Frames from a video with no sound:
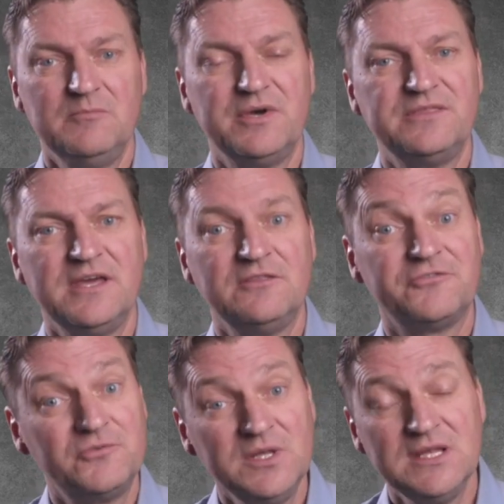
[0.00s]
But then
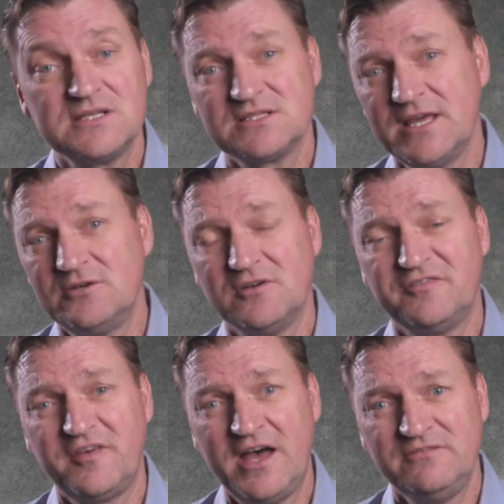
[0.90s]
3 years later or
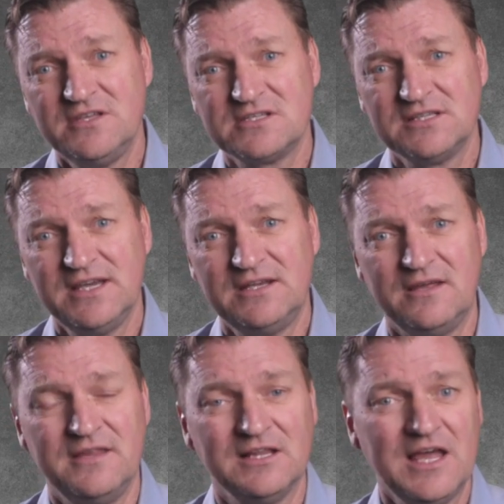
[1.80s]
5 years later,
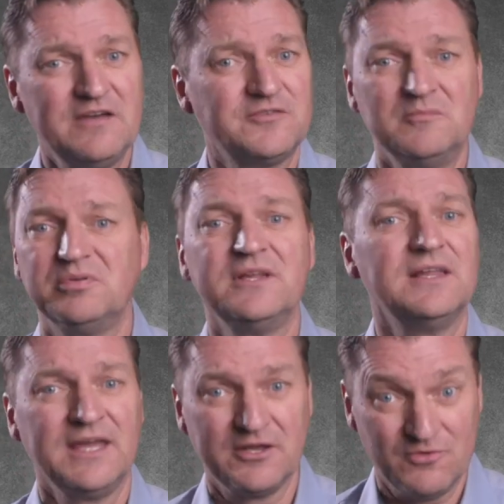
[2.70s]
their life
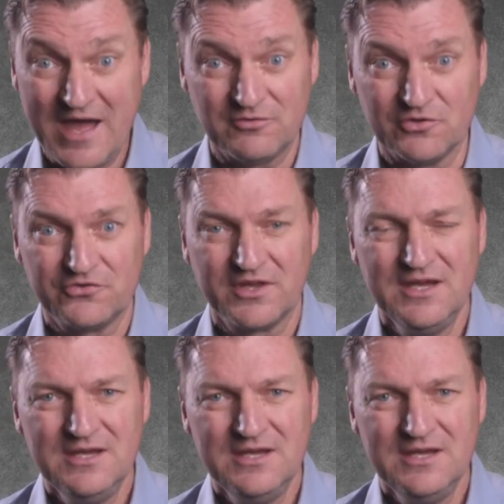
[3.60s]
completely unravels.